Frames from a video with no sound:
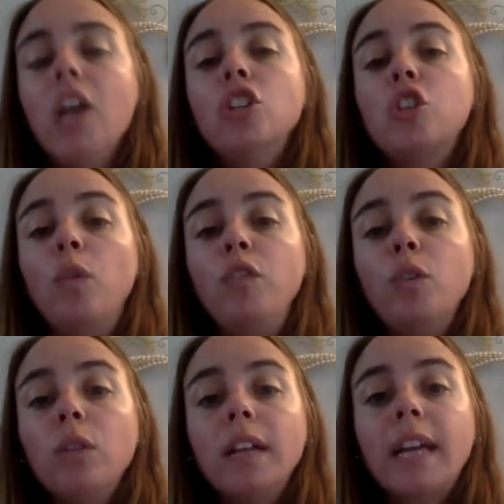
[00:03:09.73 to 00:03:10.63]
So if you
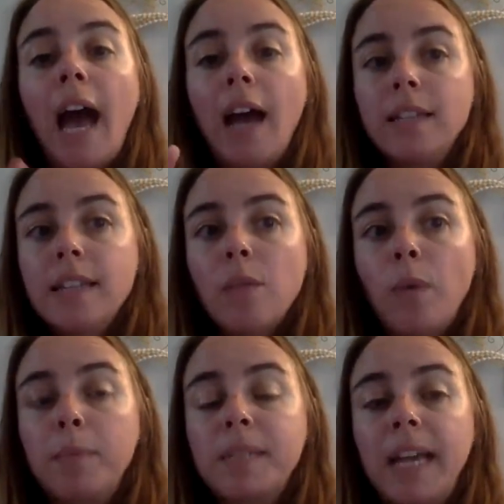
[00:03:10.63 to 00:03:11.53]
click onto that
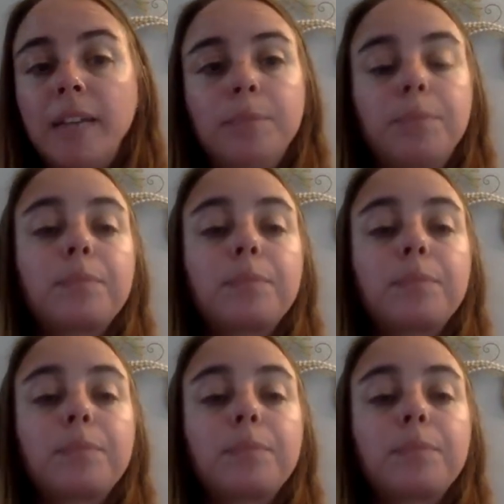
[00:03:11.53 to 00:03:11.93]
website